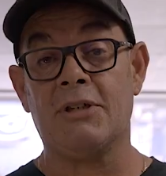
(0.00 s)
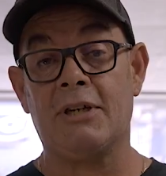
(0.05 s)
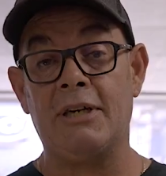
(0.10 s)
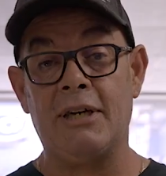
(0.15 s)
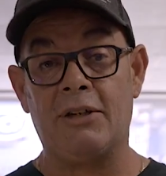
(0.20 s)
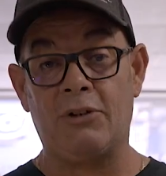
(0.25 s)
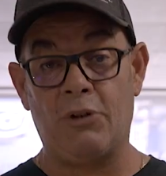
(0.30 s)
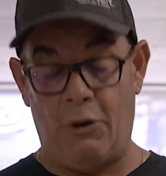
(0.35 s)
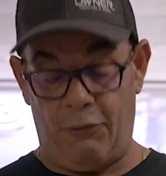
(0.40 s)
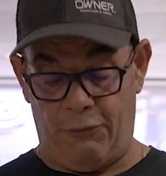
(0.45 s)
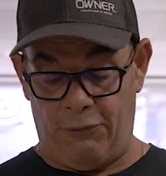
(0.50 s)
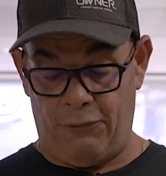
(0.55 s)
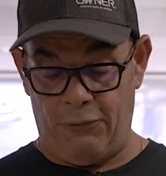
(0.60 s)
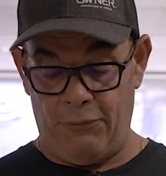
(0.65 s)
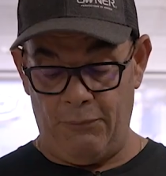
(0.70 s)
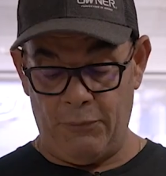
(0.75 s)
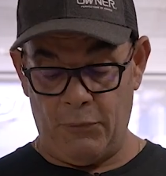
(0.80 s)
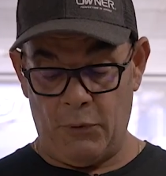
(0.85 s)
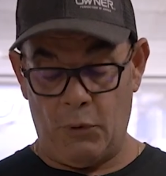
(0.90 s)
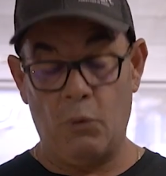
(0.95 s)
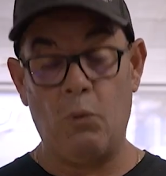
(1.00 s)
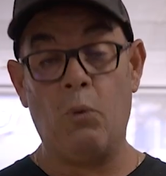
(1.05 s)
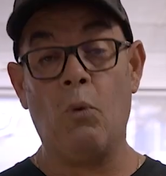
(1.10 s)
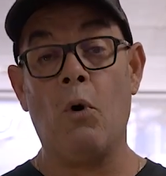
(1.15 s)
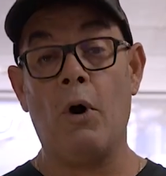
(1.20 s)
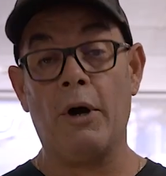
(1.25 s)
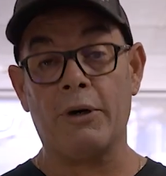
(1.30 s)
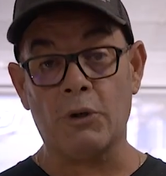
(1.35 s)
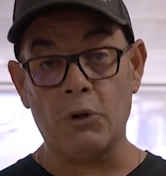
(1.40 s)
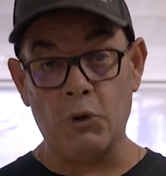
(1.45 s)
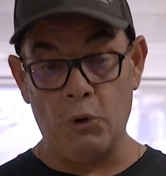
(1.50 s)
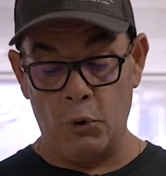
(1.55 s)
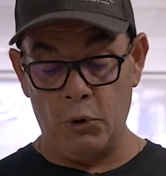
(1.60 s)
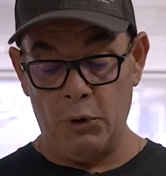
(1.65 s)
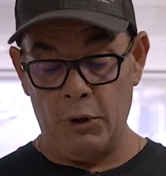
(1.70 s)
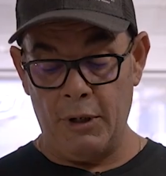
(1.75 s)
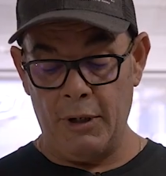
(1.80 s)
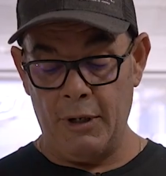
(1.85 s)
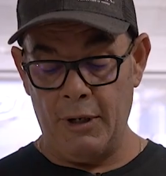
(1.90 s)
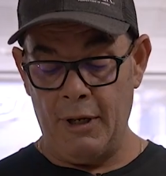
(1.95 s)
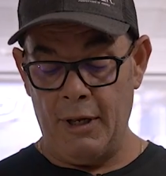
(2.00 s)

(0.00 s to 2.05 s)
kicked off quite good.